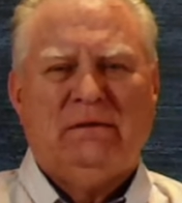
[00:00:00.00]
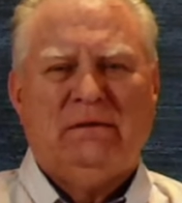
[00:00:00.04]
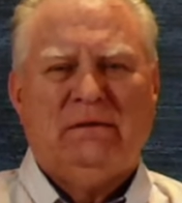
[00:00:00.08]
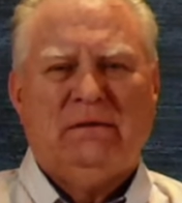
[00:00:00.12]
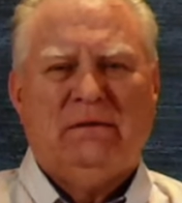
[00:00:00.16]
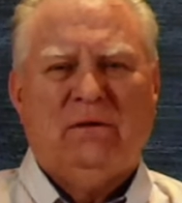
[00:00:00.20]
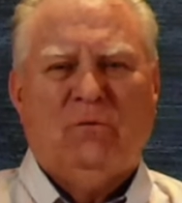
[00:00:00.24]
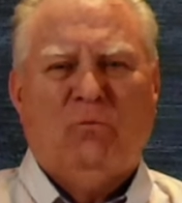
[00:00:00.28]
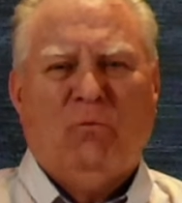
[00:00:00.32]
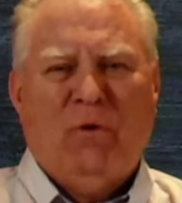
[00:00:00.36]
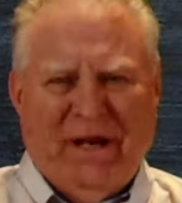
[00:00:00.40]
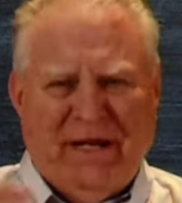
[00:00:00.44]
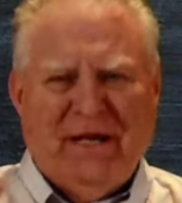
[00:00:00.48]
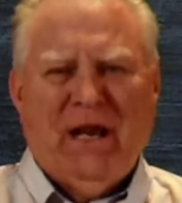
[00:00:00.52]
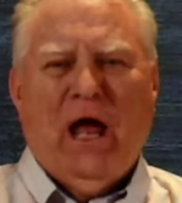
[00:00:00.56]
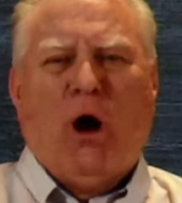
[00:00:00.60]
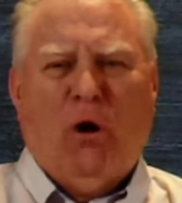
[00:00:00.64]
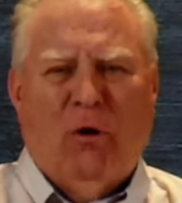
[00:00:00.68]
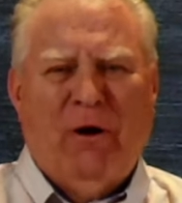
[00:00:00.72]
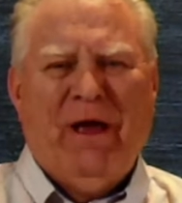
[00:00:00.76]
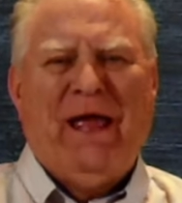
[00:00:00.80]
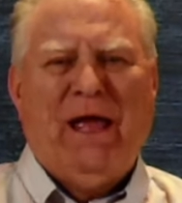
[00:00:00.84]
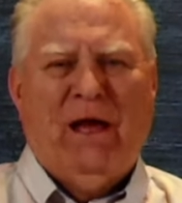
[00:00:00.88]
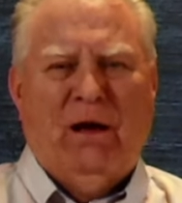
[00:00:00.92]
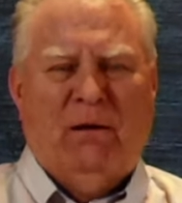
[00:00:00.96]
We know
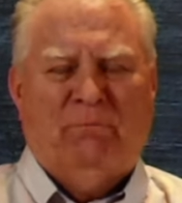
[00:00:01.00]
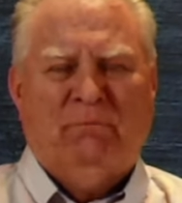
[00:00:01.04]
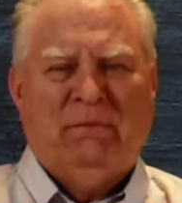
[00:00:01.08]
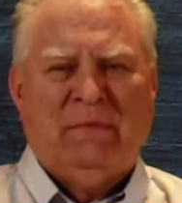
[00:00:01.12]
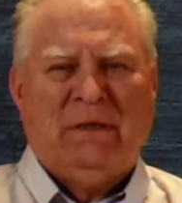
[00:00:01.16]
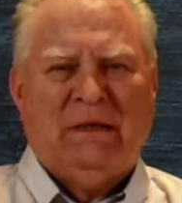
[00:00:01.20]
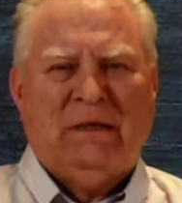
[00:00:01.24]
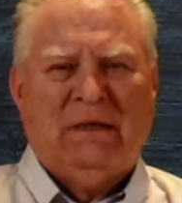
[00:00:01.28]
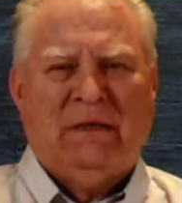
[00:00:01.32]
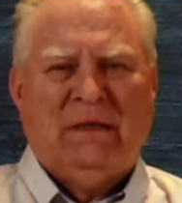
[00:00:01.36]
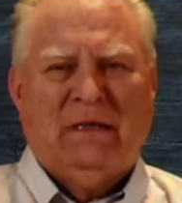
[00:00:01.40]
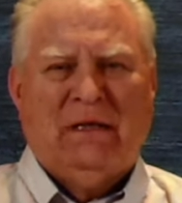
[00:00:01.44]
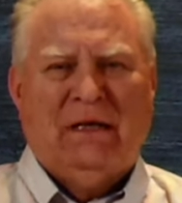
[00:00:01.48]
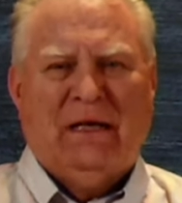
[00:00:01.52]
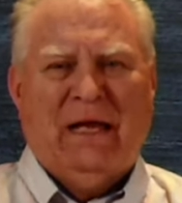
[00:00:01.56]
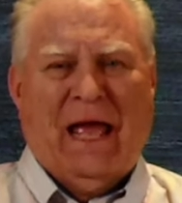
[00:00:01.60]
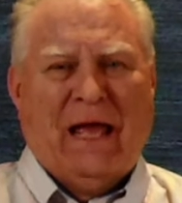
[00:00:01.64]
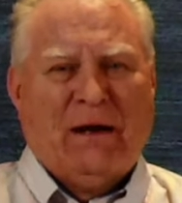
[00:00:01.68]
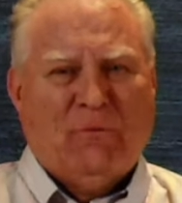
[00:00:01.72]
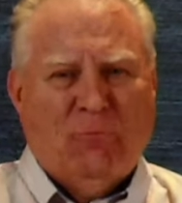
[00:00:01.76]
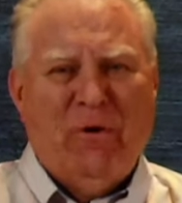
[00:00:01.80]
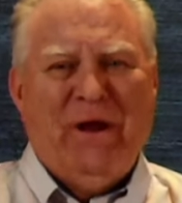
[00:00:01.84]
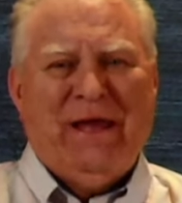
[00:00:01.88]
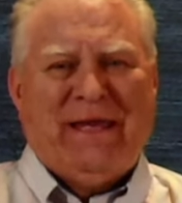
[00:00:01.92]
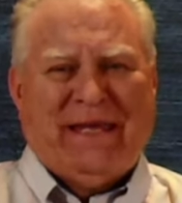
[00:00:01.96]
him.
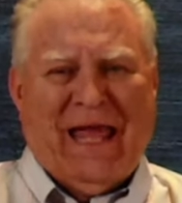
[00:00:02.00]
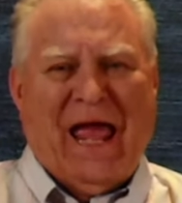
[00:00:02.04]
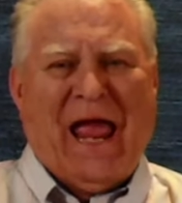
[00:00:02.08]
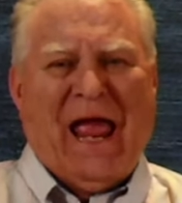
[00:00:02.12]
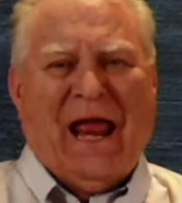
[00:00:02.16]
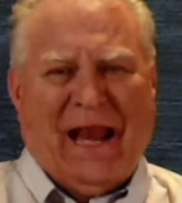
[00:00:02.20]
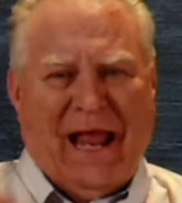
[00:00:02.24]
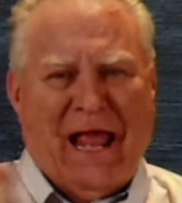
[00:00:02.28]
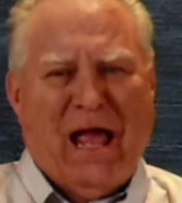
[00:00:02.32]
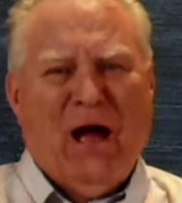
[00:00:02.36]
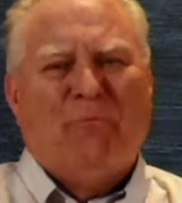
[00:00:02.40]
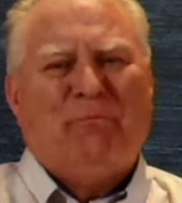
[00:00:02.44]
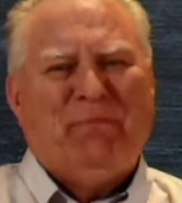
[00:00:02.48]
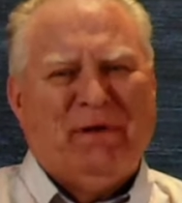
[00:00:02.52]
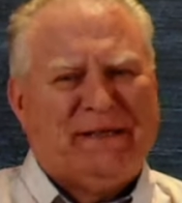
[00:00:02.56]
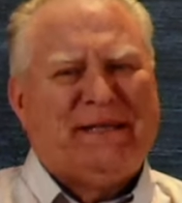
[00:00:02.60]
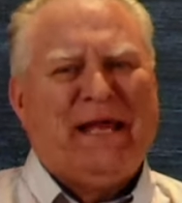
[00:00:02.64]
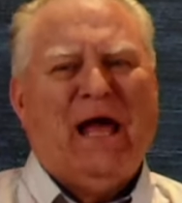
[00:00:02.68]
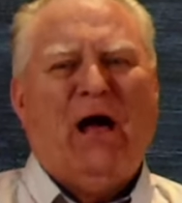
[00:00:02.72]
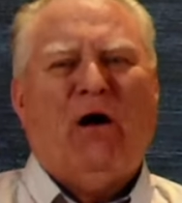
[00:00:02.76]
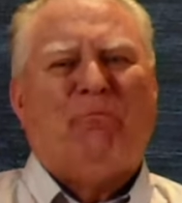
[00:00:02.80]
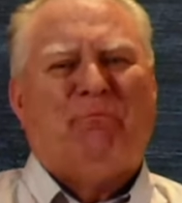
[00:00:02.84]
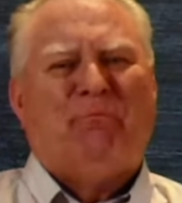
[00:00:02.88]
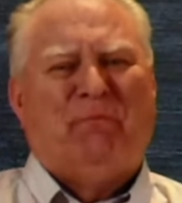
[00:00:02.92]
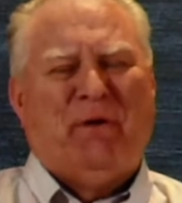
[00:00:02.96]
And we can't help but
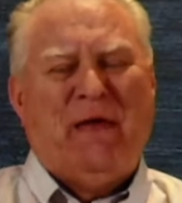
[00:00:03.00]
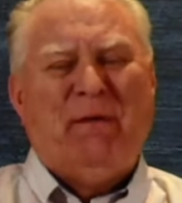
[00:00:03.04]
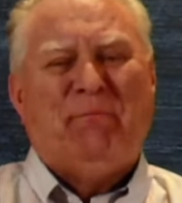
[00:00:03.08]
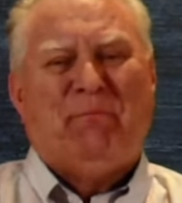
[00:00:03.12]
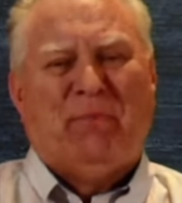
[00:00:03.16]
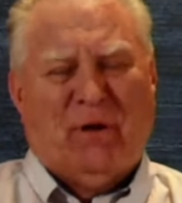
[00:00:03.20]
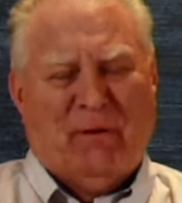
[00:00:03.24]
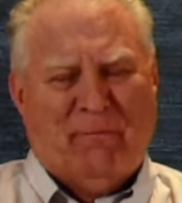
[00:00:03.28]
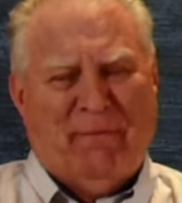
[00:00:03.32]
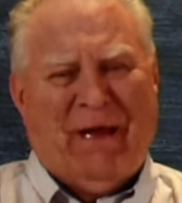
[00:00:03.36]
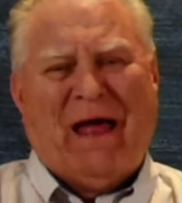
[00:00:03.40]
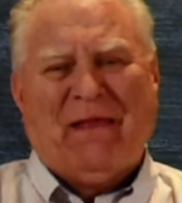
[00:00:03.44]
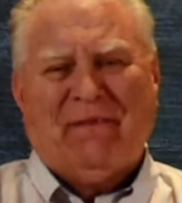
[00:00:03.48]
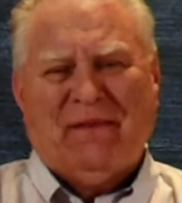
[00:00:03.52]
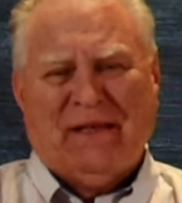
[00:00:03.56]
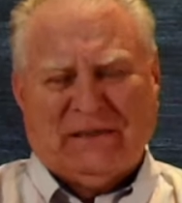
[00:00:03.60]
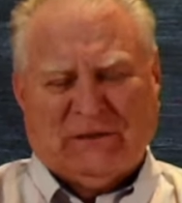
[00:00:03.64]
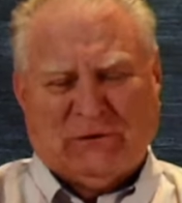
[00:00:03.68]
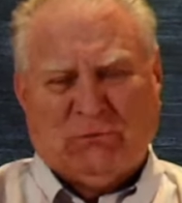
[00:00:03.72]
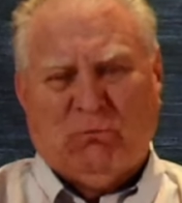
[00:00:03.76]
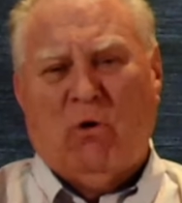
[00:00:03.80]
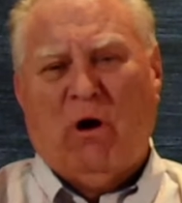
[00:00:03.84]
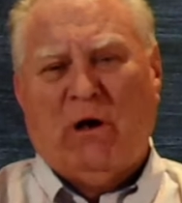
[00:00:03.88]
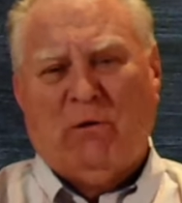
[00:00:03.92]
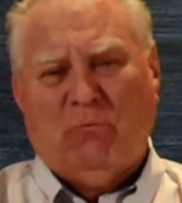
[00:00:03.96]
tell people about this
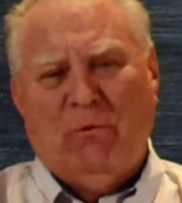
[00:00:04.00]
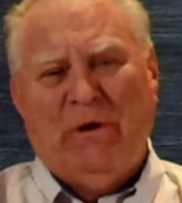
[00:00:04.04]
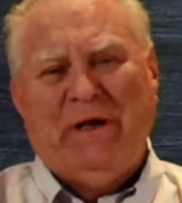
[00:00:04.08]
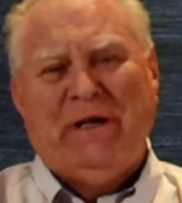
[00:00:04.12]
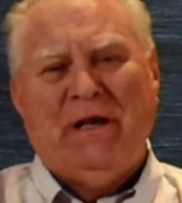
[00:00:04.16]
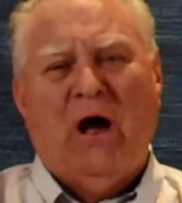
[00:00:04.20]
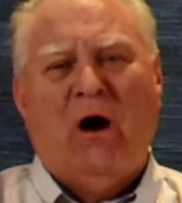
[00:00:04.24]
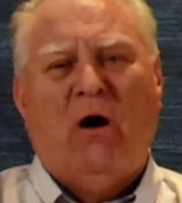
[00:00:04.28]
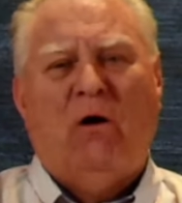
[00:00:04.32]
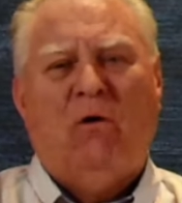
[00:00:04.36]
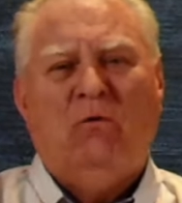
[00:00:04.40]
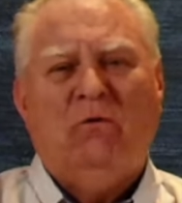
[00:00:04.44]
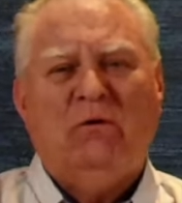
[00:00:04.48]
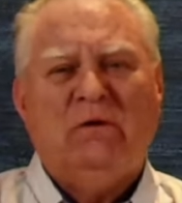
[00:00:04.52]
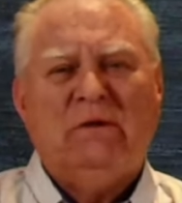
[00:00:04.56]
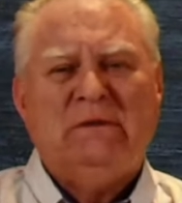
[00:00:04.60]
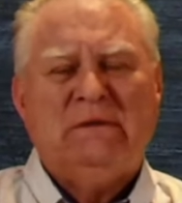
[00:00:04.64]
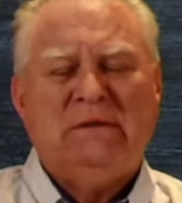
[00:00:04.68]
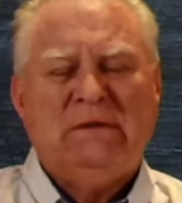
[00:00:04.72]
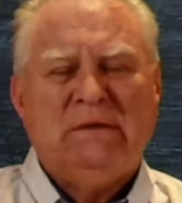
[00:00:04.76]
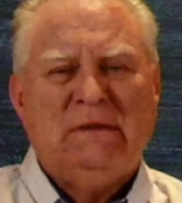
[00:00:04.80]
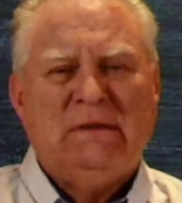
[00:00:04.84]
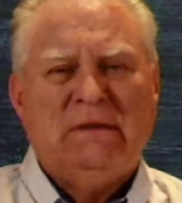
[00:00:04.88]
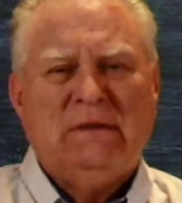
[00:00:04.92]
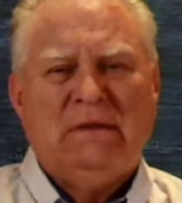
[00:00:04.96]
one we know
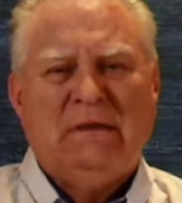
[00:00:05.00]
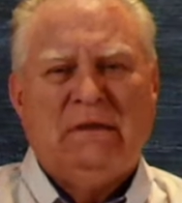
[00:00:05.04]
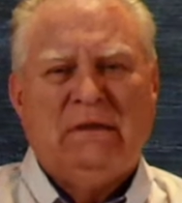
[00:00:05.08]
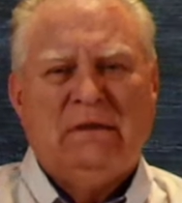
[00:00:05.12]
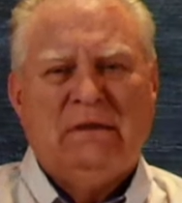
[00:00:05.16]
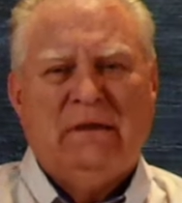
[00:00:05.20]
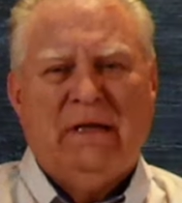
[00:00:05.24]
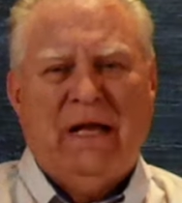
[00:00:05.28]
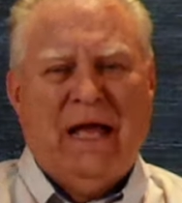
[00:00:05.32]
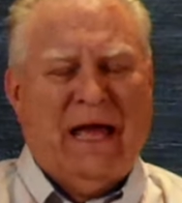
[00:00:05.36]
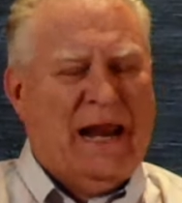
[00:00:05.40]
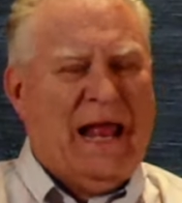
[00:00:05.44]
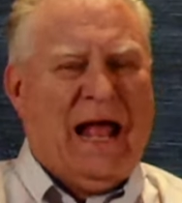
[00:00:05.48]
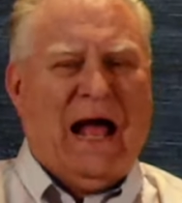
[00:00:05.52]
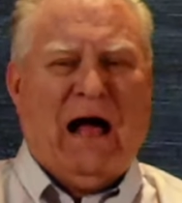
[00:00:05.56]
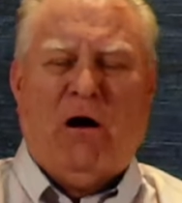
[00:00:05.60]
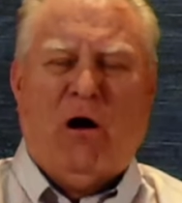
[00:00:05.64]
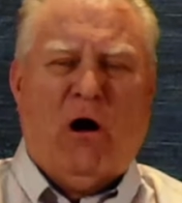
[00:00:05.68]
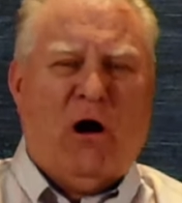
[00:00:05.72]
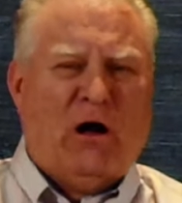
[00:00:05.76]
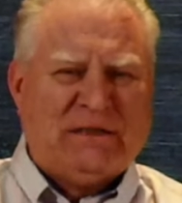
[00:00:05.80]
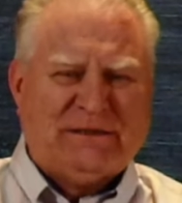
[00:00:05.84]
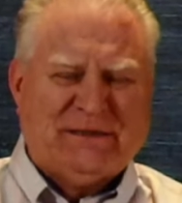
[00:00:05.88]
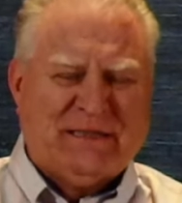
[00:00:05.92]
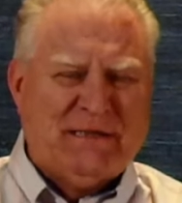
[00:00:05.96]
and how
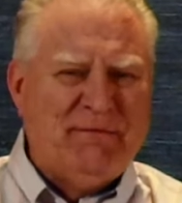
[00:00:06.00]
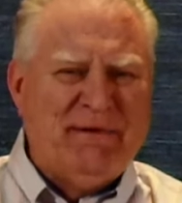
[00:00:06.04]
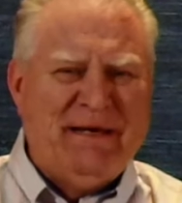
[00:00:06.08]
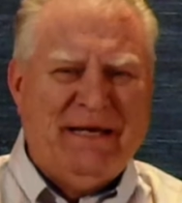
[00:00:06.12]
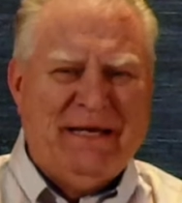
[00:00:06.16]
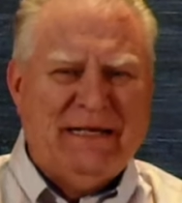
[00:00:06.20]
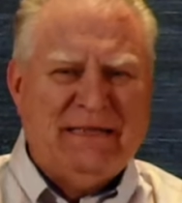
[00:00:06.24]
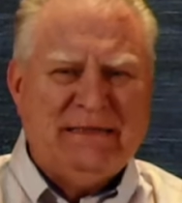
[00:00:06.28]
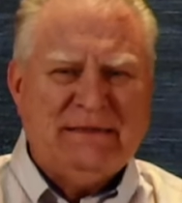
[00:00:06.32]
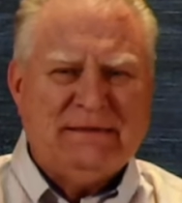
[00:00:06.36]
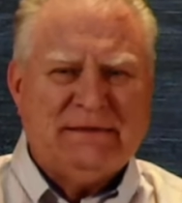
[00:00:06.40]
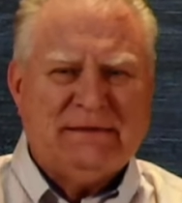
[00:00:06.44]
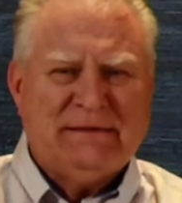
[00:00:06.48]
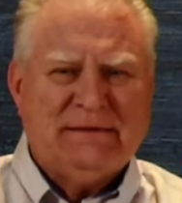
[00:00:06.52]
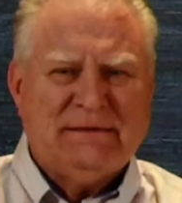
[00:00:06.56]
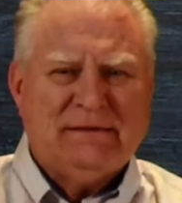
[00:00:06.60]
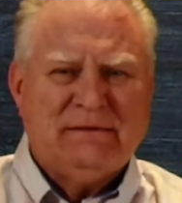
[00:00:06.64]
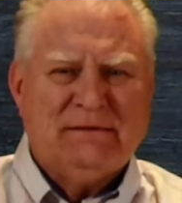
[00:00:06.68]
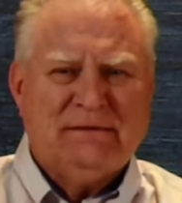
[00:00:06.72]
awesome he is.